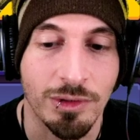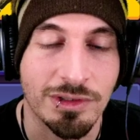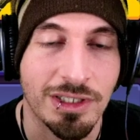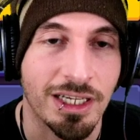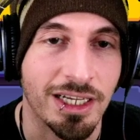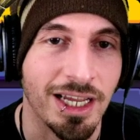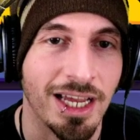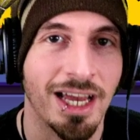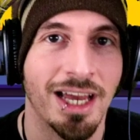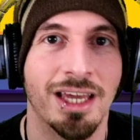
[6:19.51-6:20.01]
I was
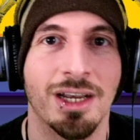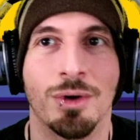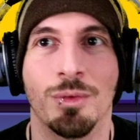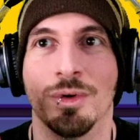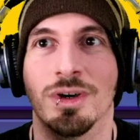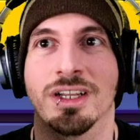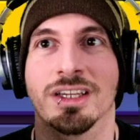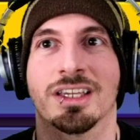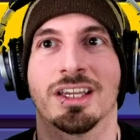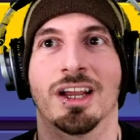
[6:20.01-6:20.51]
like, I don't
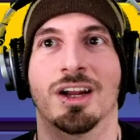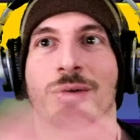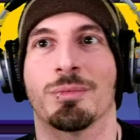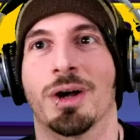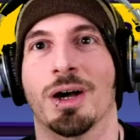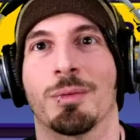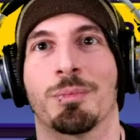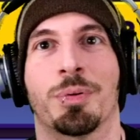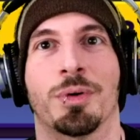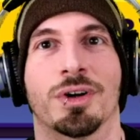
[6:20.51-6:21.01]
want to care
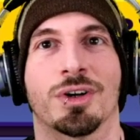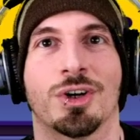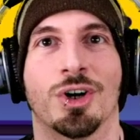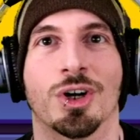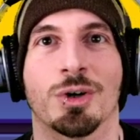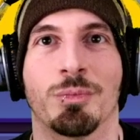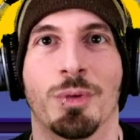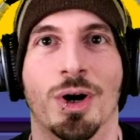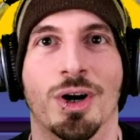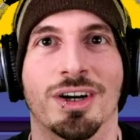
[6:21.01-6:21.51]
about
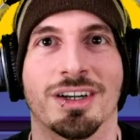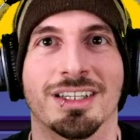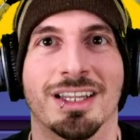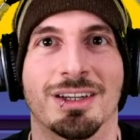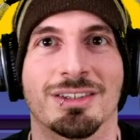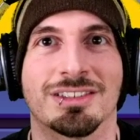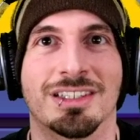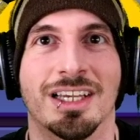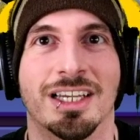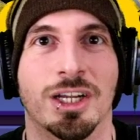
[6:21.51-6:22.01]
Cookbart, and
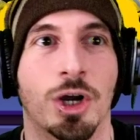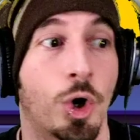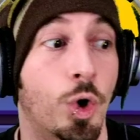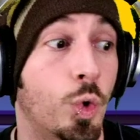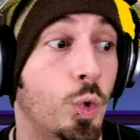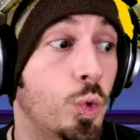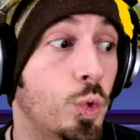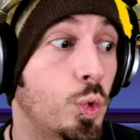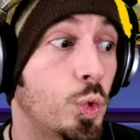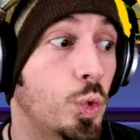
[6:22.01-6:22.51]
I was like,
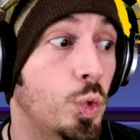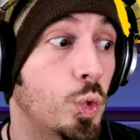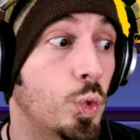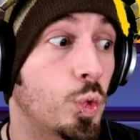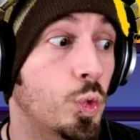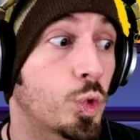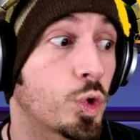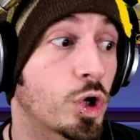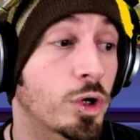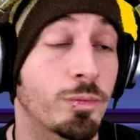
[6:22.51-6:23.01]

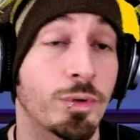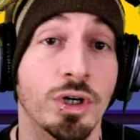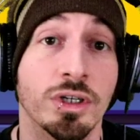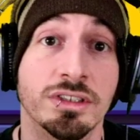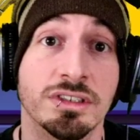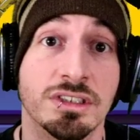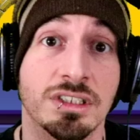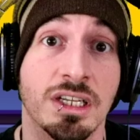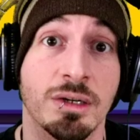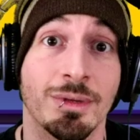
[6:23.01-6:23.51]
oh,
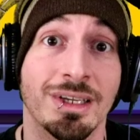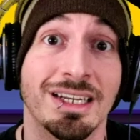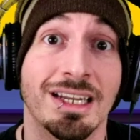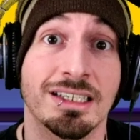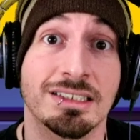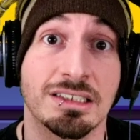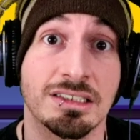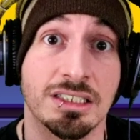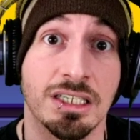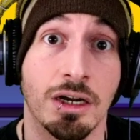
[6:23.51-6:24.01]
Cookbart's going to be
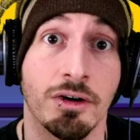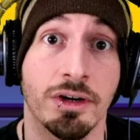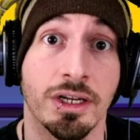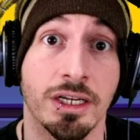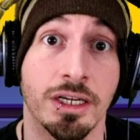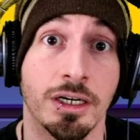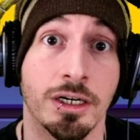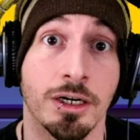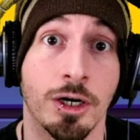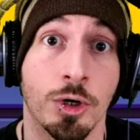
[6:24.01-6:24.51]
necessary
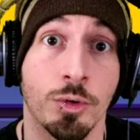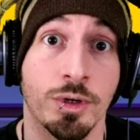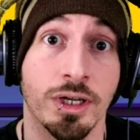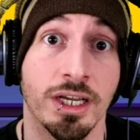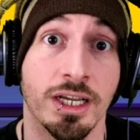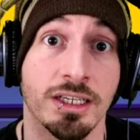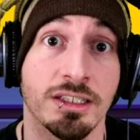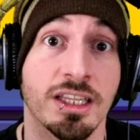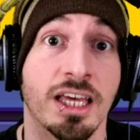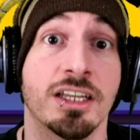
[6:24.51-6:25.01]
here.
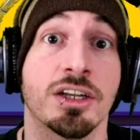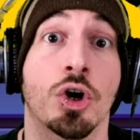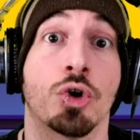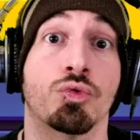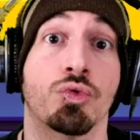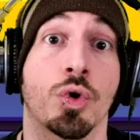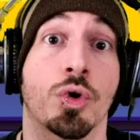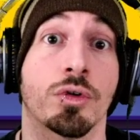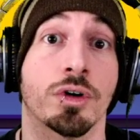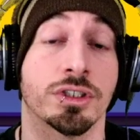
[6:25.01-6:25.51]
Okay, and
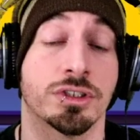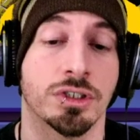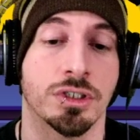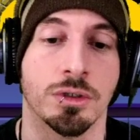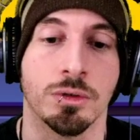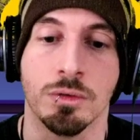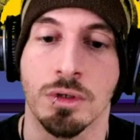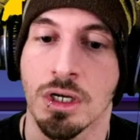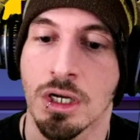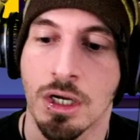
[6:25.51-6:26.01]
Aurora,
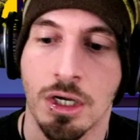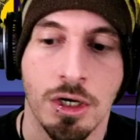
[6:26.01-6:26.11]
too.